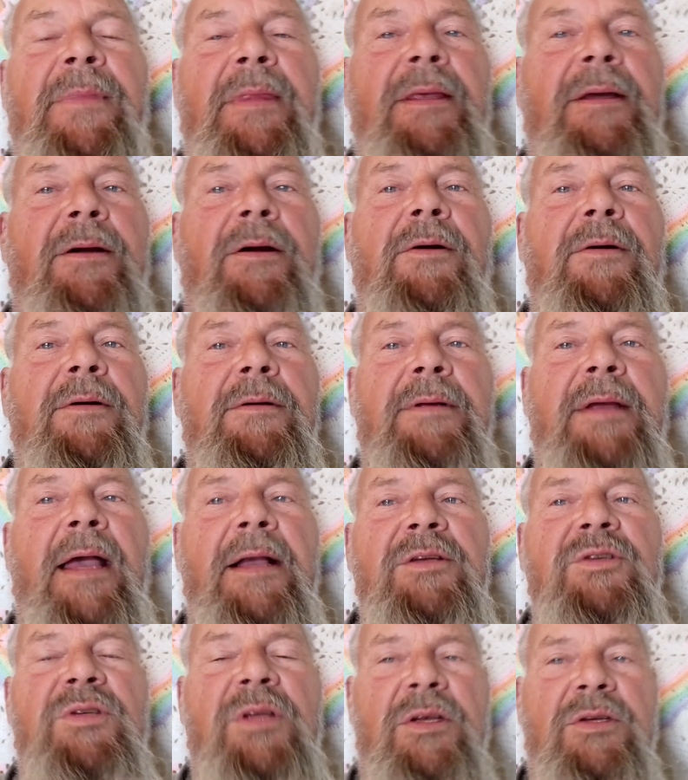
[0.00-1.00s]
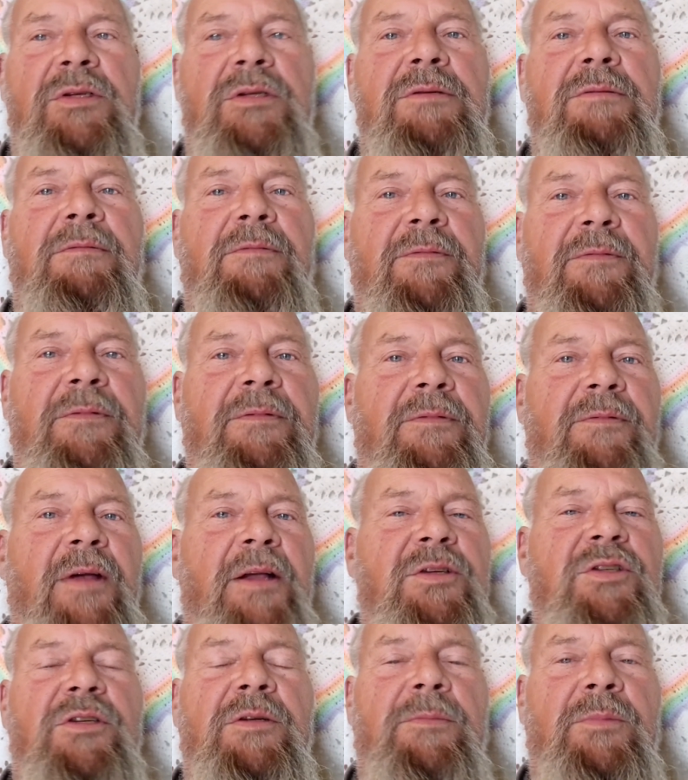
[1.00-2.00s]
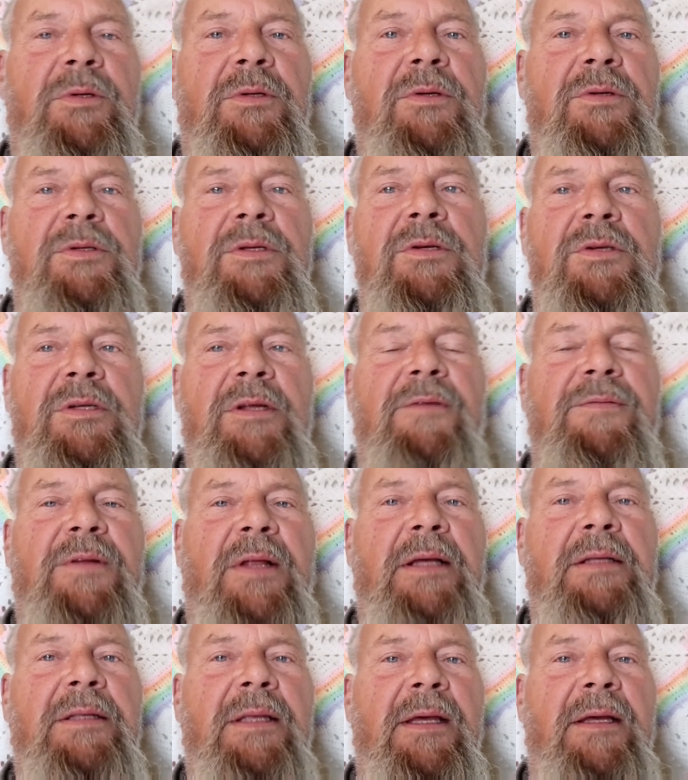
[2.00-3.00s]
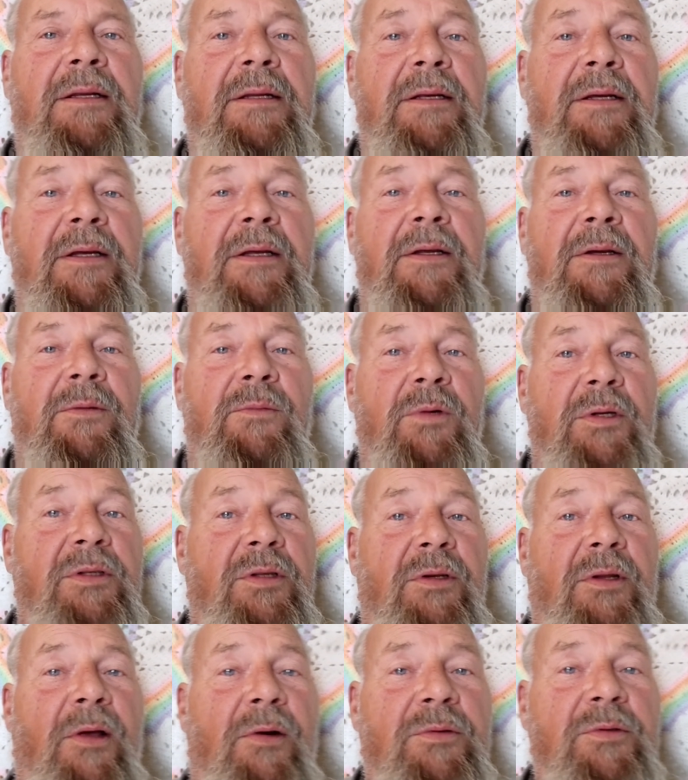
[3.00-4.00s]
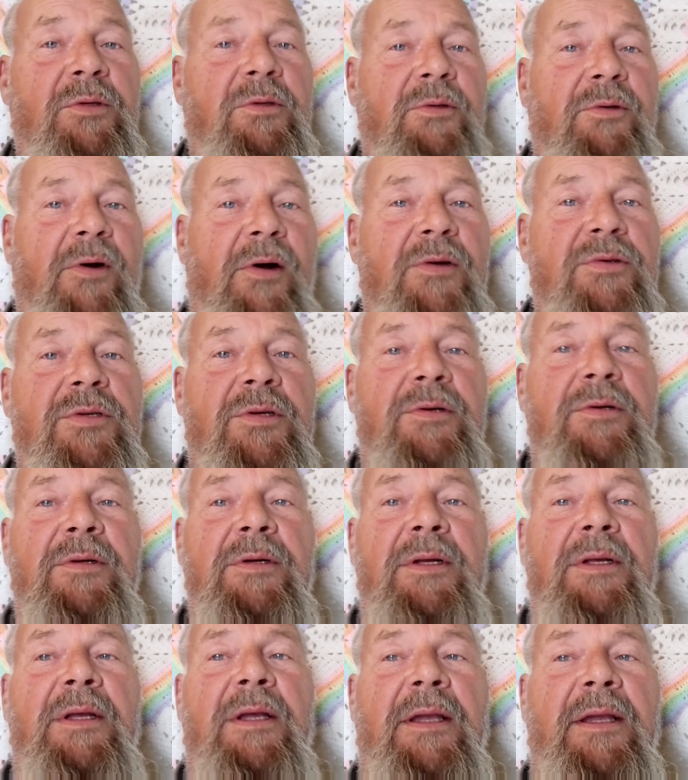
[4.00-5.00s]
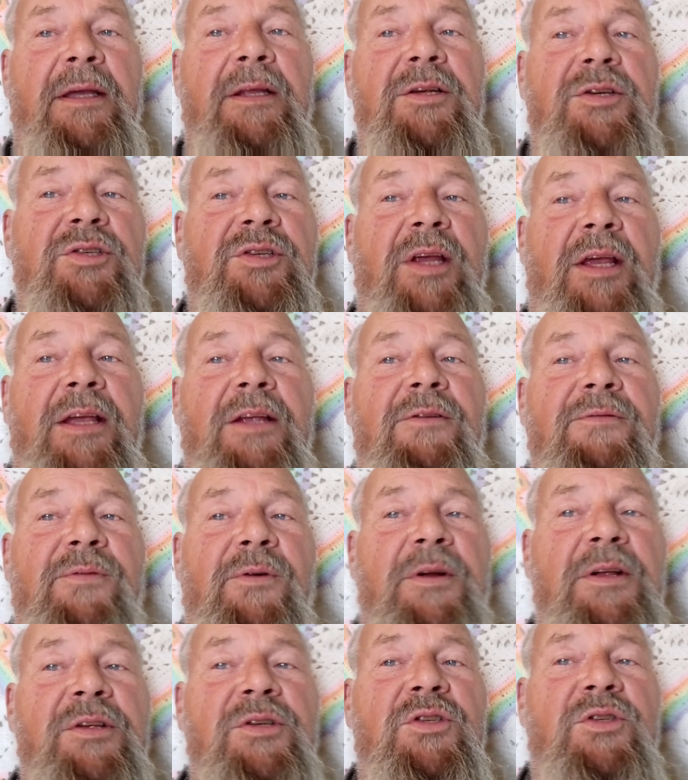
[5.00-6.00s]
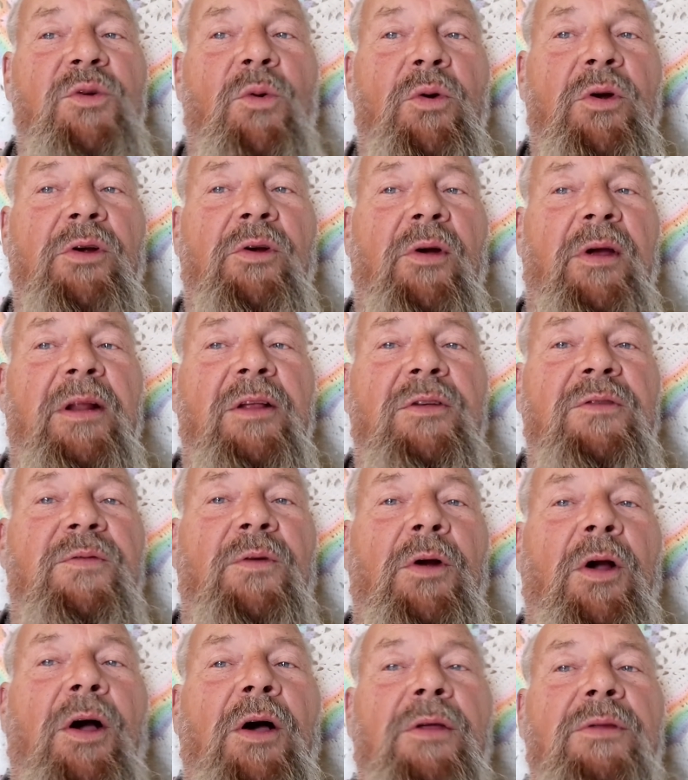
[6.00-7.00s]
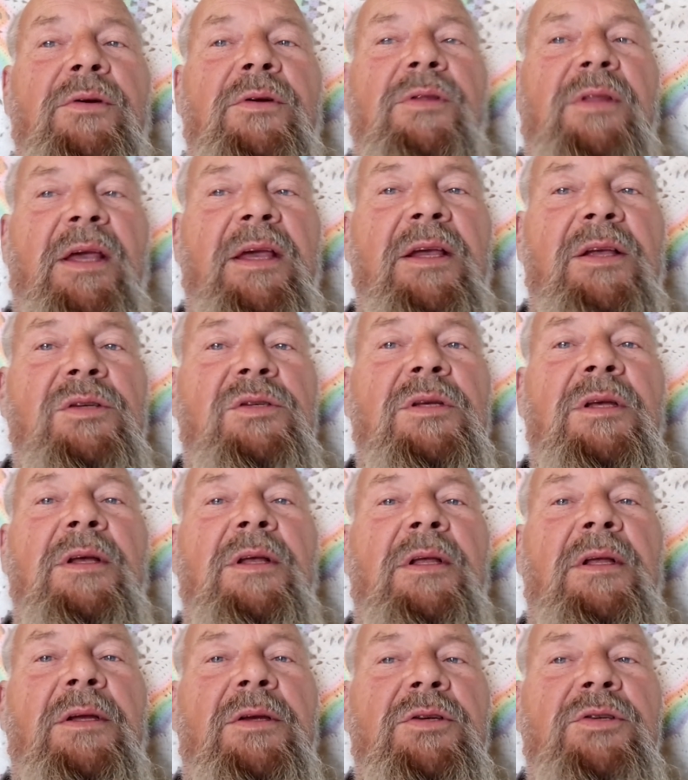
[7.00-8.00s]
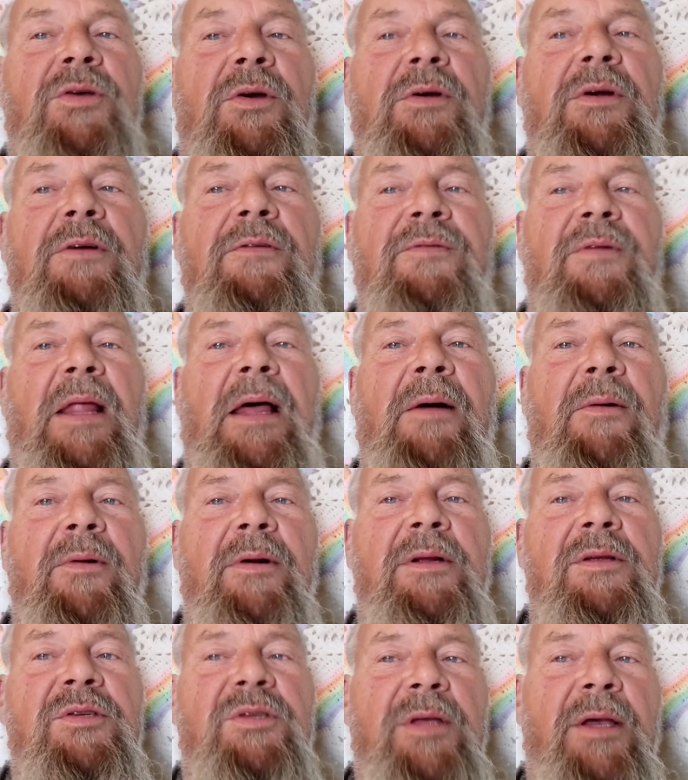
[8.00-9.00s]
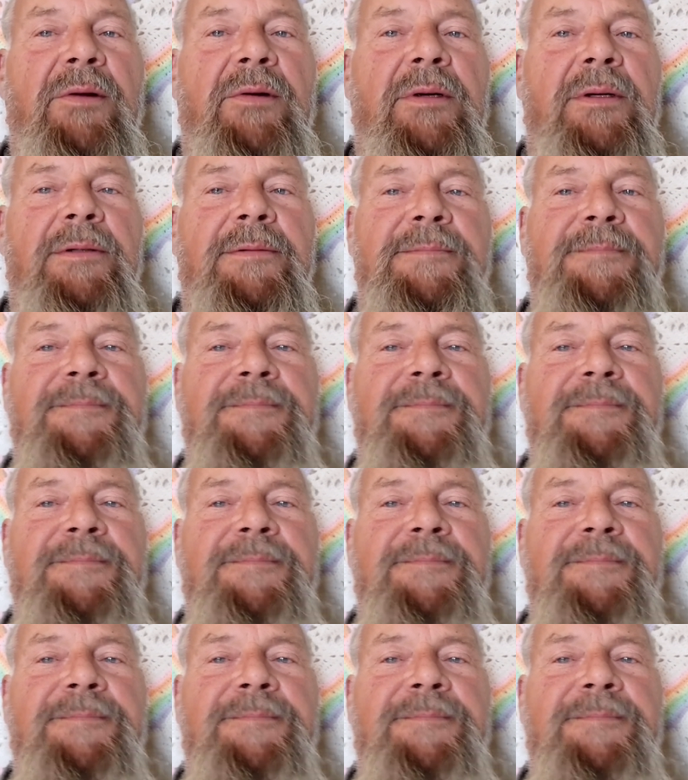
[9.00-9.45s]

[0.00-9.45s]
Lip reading: her excess vegetables and stuff like that with the local grocer in exchange for in-store credits for other things, sugar, flour, etc.